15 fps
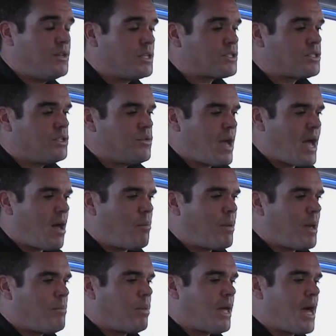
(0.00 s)
this new
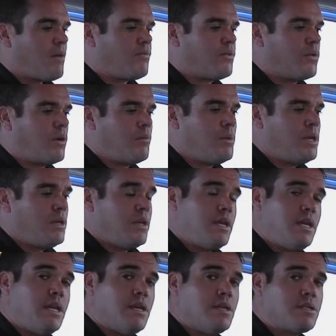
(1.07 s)
Alpine platform
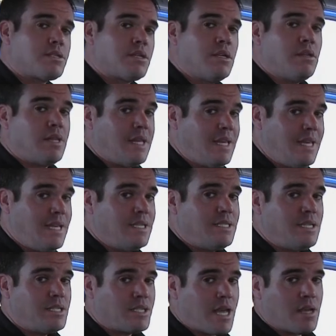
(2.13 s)
is the
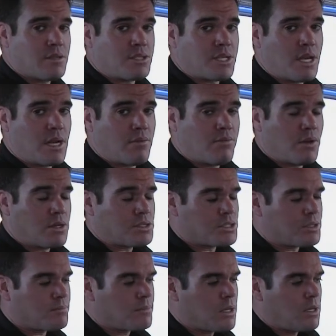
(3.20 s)
easy sound setup
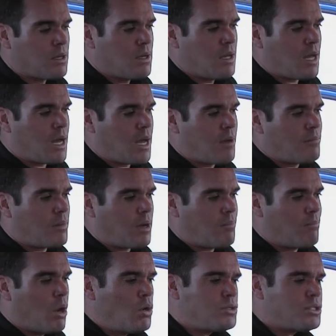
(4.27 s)
function.
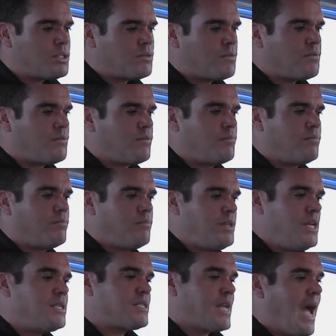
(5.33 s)
Most of
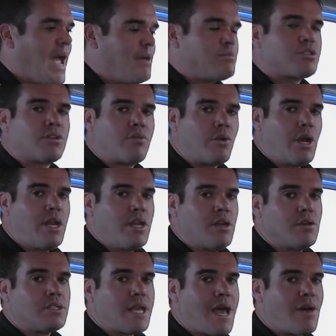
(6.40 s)
these types of
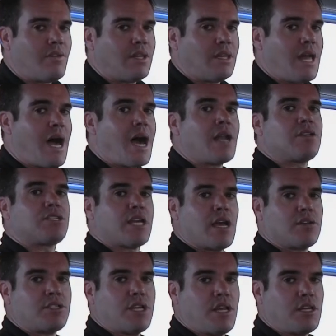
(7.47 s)
radios have a lot of
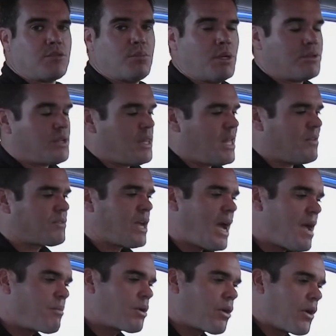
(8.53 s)
sound settings built in. They have
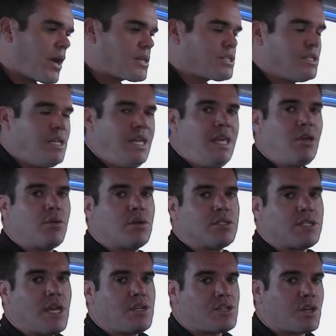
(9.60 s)
time correction,
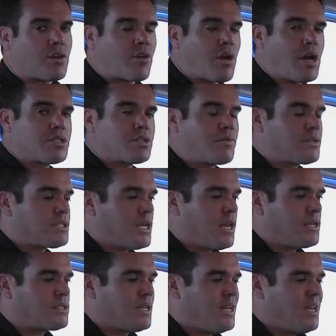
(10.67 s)
equalization, crossover
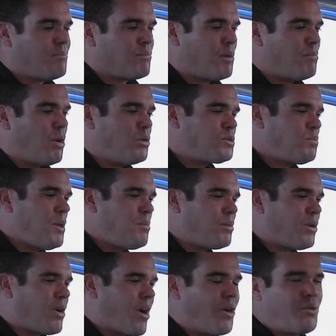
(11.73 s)
settings, but most
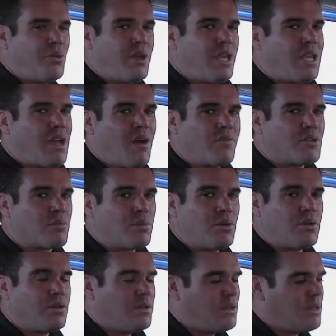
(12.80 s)
people aren't really
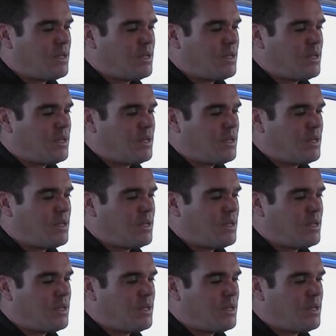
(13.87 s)
comfortable